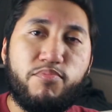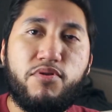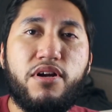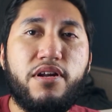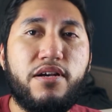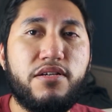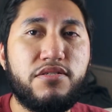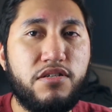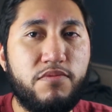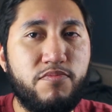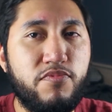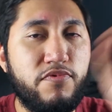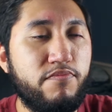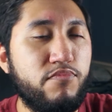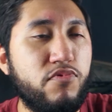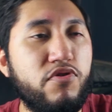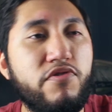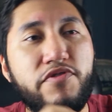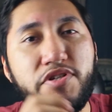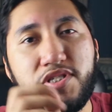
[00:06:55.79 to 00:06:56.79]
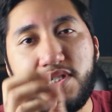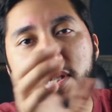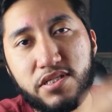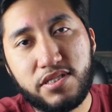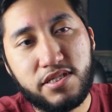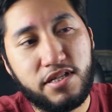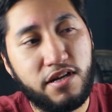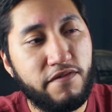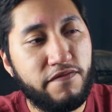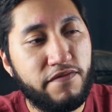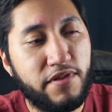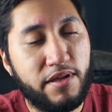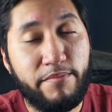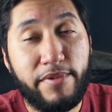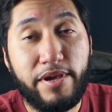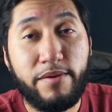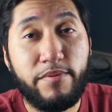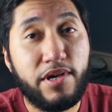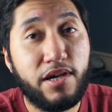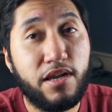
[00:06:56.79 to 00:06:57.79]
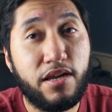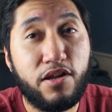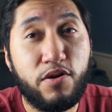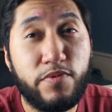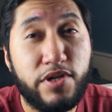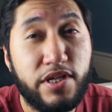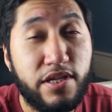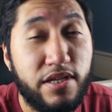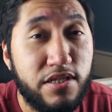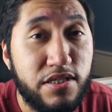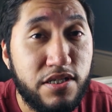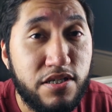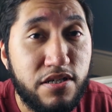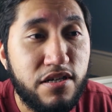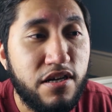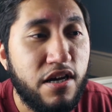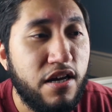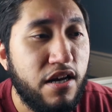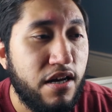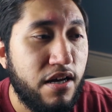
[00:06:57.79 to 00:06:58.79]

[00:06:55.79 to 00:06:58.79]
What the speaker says: products or movies and stuff. That may be a little bit easier,